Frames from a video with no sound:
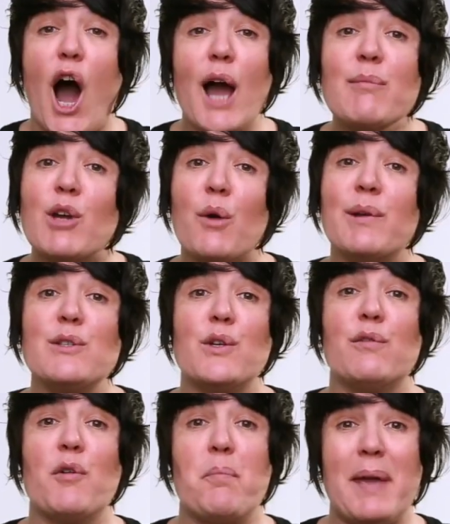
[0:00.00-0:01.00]
I'm going
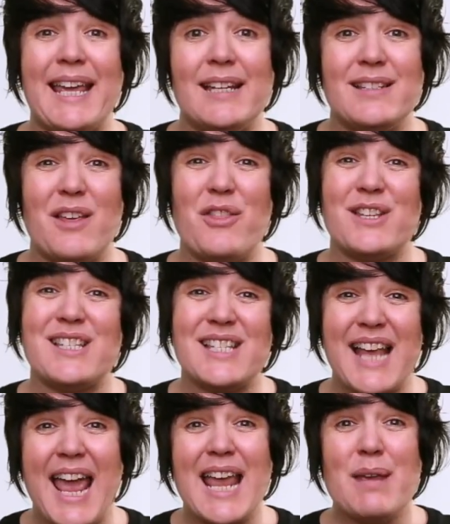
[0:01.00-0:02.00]
to repeat the
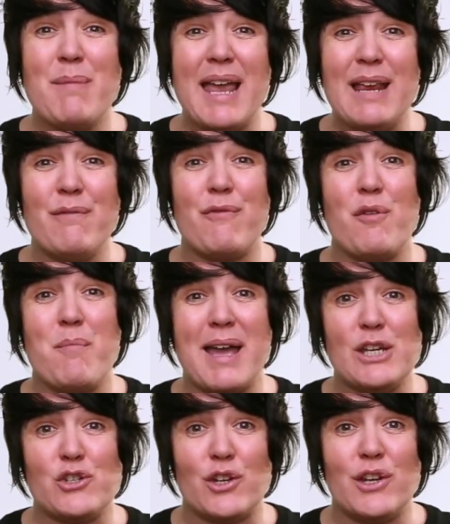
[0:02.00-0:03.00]
same
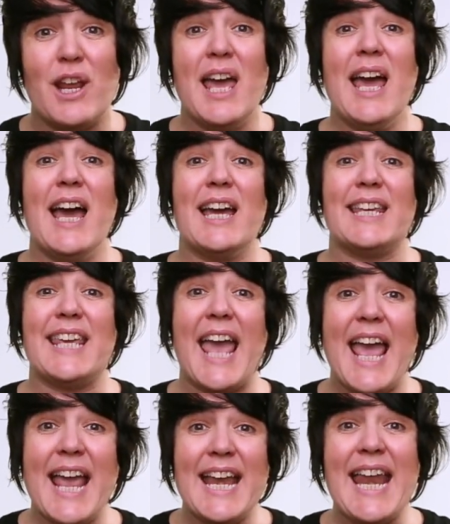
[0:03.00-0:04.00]
information
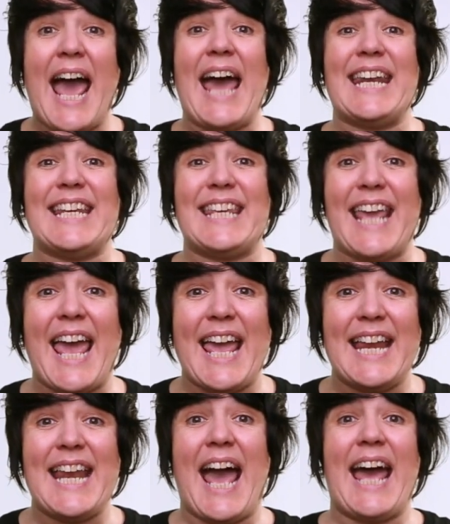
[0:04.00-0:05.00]
again and
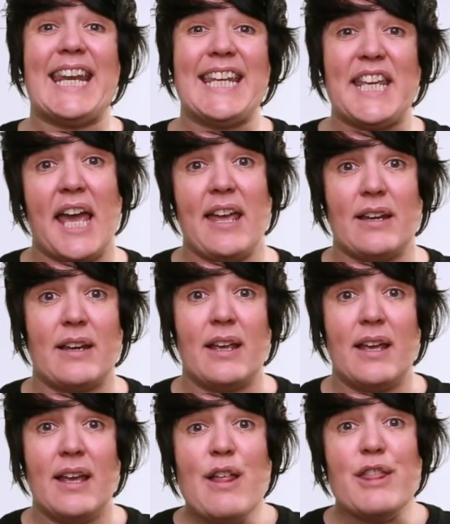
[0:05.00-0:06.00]
again and again.
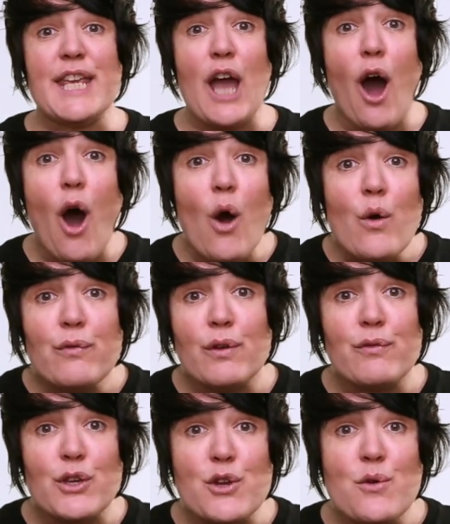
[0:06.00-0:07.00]
The
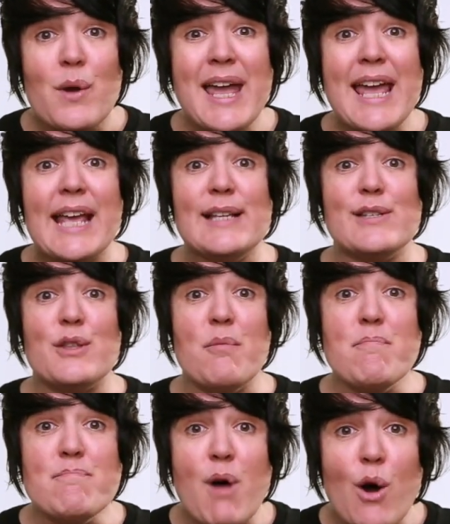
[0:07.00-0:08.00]
overview is the
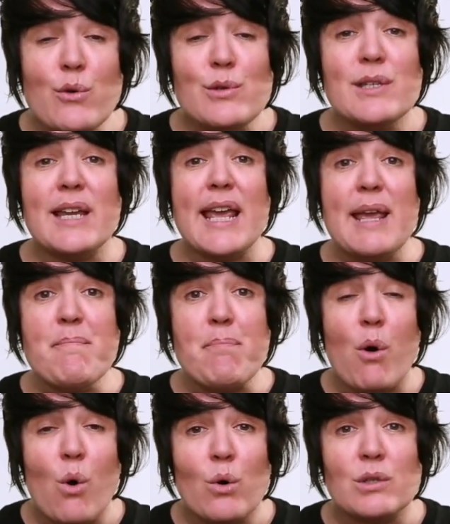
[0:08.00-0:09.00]
most
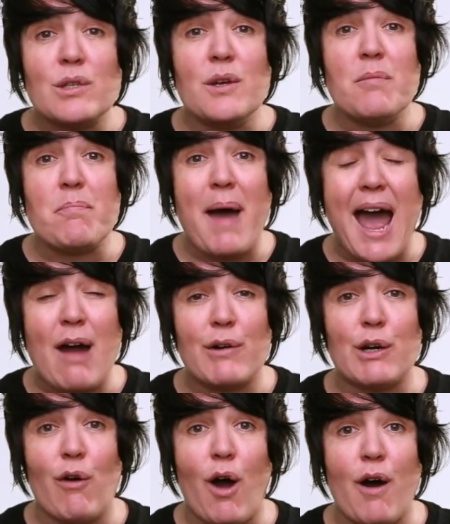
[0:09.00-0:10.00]
important
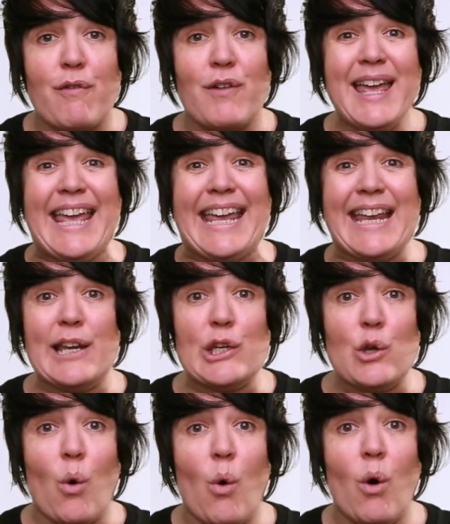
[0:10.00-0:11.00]
paragraph in
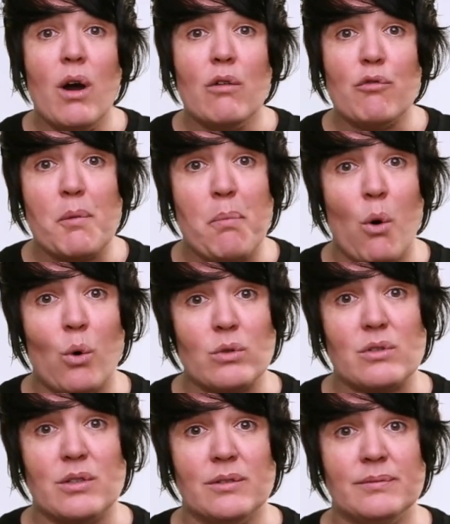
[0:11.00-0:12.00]
your
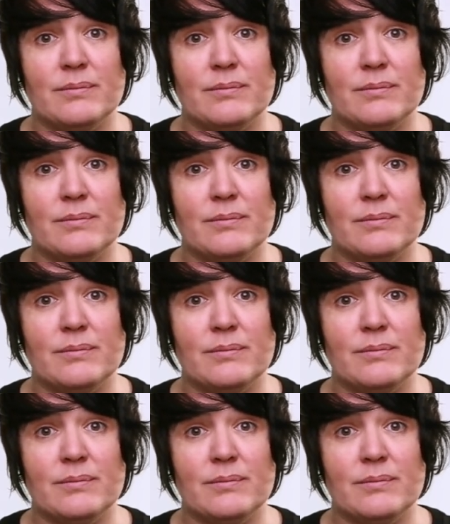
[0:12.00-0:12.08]
report.